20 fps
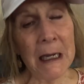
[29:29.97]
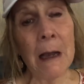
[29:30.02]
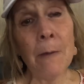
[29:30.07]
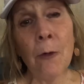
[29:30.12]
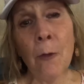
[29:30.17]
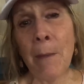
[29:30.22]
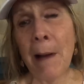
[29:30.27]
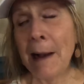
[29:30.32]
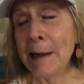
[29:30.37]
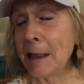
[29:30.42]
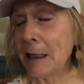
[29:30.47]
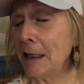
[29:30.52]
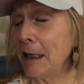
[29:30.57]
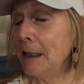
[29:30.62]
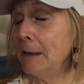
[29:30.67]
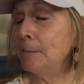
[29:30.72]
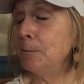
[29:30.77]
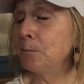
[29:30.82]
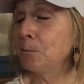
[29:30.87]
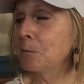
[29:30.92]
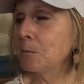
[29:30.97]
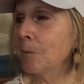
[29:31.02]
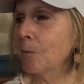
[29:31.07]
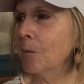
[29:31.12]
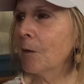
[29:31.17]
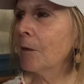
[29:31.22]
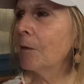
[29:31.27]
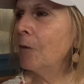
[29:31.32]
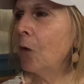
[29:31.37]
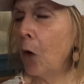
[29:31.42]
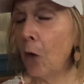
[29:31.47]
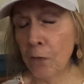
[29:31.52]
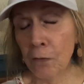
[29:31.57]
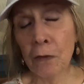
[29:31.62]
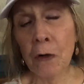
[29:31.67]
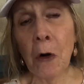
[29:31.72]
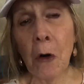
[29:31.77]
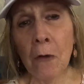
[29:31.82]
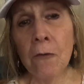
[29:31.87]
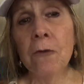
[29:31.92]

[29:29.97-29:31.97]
be coming back again. Ditto. Over and